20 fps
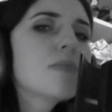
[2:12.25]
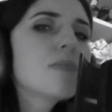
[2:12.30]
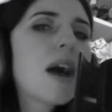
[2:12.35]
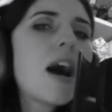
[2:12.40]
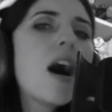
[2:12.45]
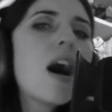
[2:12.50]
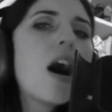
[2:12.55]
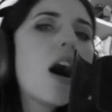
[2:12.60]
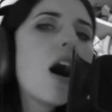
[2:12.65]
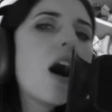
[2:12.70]
my
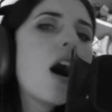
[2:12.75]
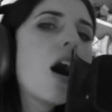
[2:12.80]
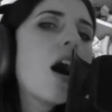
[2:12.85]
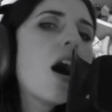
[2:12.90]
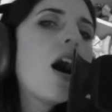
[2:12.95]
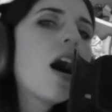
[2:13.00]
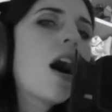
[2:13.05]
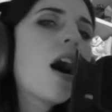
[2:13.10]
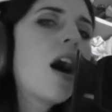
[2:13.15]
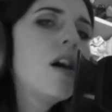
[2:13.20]

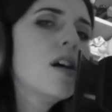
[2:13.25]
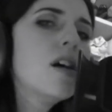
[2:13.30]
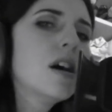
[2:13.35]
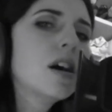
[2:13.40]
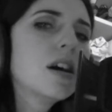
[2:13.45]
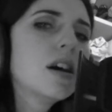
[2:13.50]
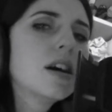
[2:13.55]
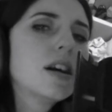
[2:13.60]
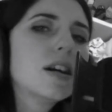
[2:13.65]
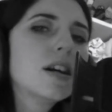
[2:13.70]

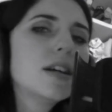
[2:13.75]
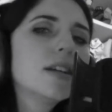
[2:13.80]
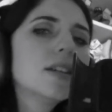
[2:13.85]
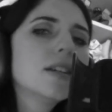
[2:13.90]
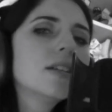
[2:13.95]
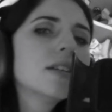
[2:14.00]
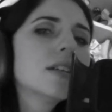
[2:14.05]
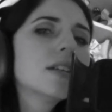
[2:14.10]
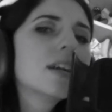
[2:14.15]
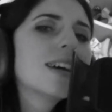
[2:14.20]

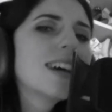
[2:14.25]
heart